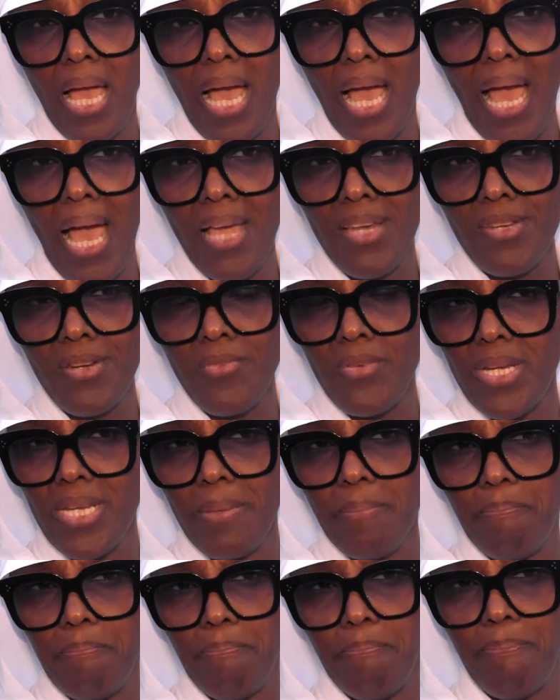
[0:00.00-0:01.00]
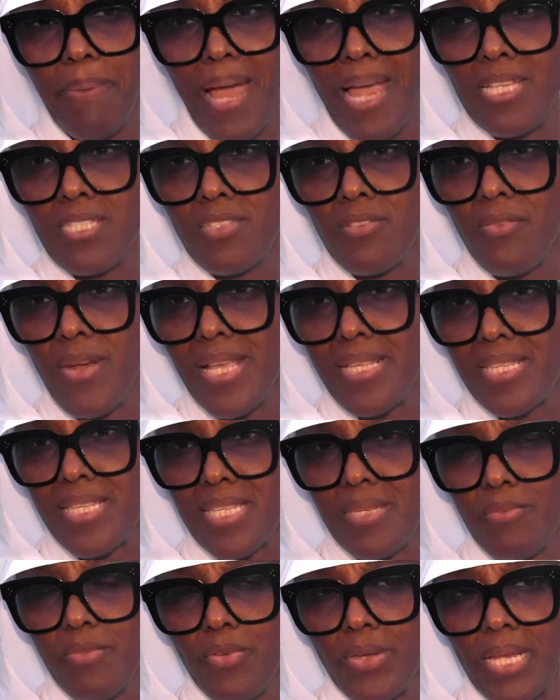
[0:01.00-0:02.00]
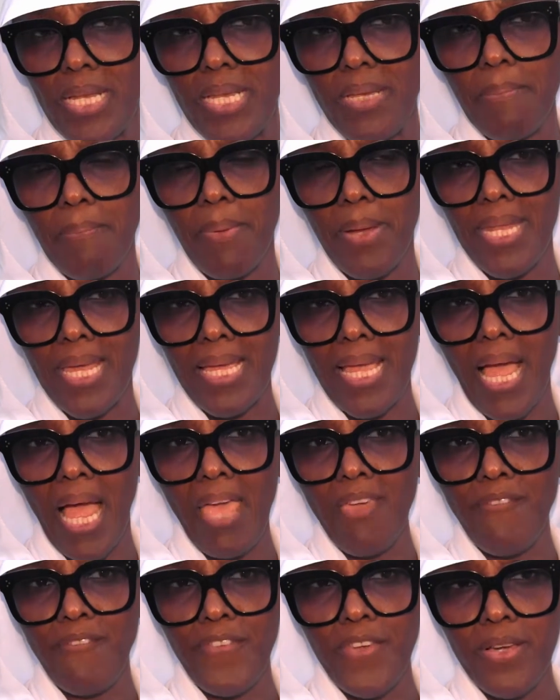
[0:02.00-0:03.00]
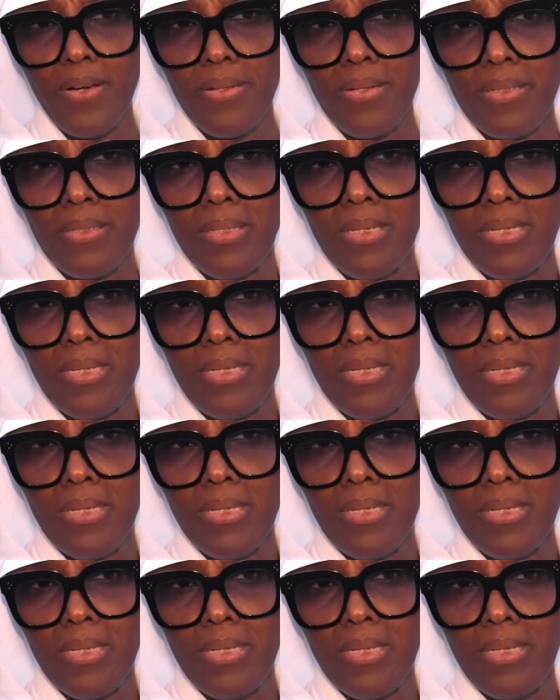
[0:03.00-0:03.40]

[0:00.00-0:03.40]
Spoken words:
I don't really buy into racism, really. But like, I feel